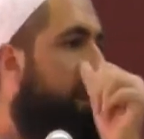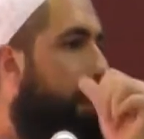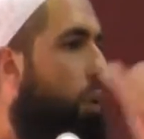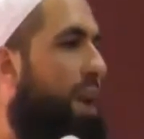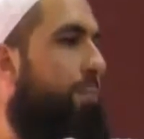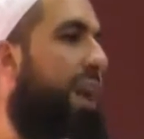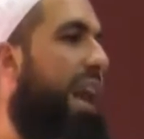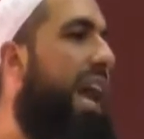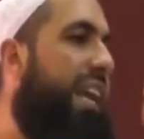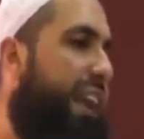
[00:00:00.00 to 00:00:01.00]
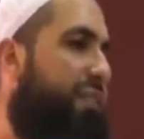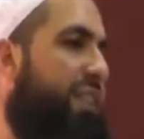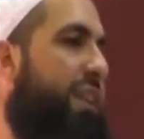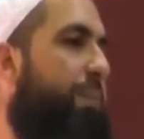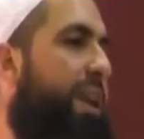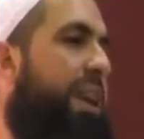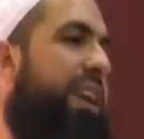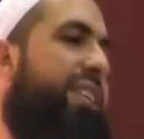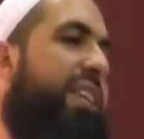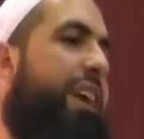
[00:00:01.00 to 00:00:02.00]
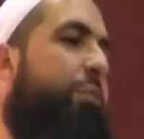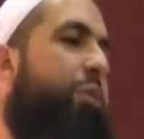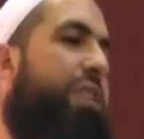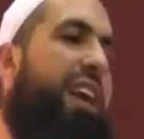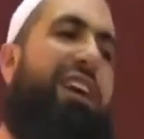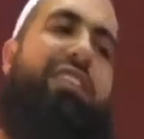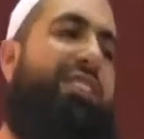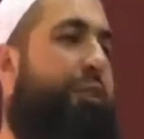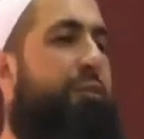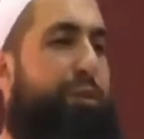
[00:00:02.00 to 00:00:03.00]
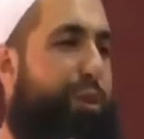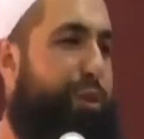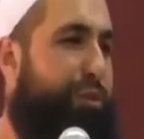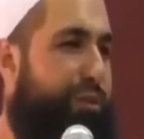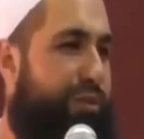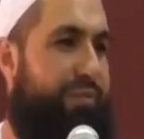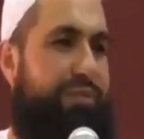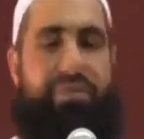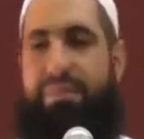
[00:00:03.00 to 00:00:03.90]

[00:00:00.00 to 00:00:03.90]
So when Bilal gave his opinion, he says, Abu Dhar, I disagree with you.